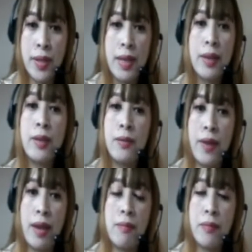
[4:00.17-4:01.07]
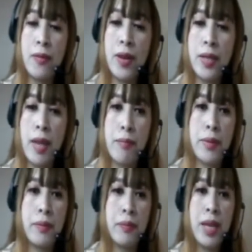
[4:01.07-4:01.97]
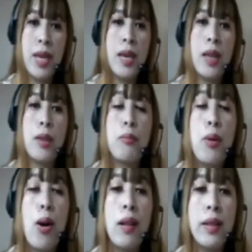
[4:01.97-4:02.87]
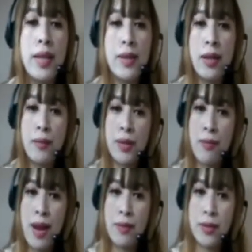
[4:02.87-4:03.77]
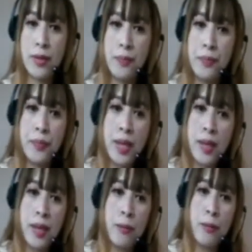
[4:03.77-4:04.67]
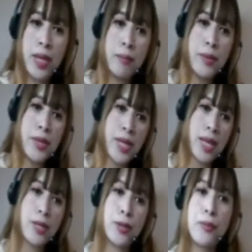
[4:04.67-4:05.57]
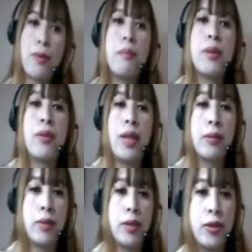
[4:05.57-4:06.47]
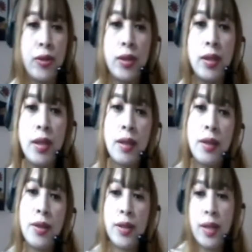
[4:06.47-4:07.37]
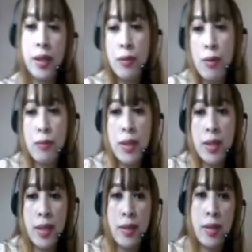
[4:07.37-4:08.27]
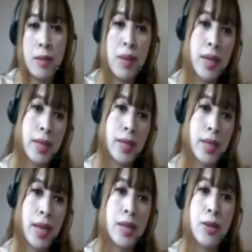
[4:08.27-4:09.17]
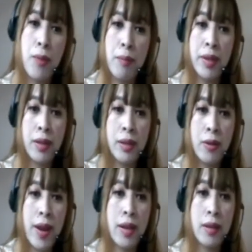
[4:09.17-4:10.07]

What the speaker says: conveyed. For example, the ball is always round. When it pertains to grammar or language, there's nothing wrong with the sentence because it's grammatically correct.